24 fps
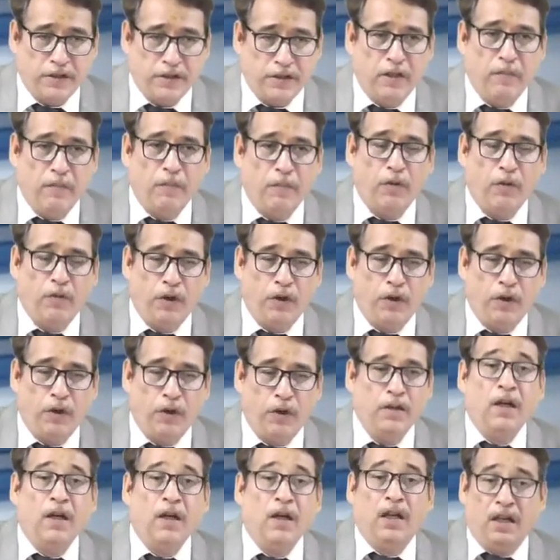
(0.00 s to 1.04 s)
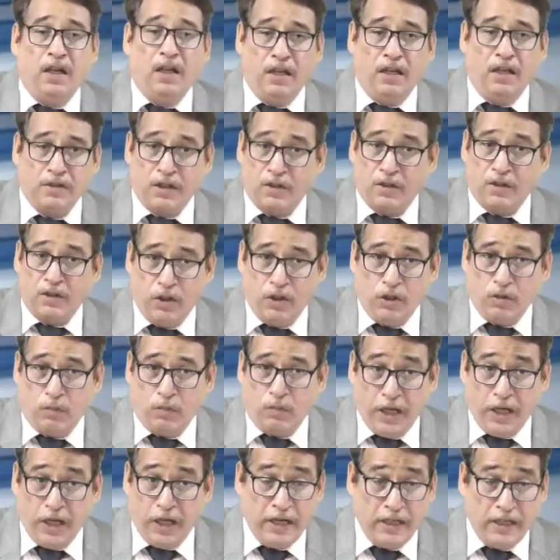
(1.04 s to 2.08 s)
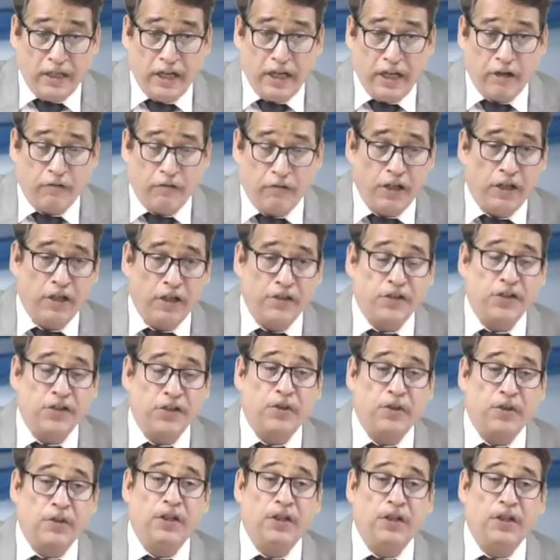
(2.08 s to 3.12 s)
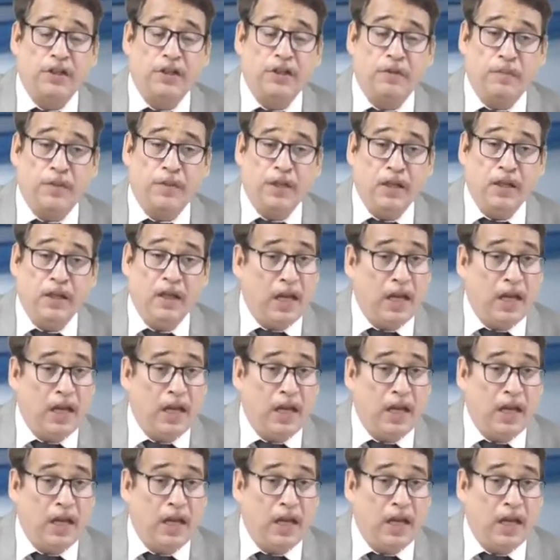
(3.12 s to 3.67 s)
Number one, is it going to bring any advantages to the company?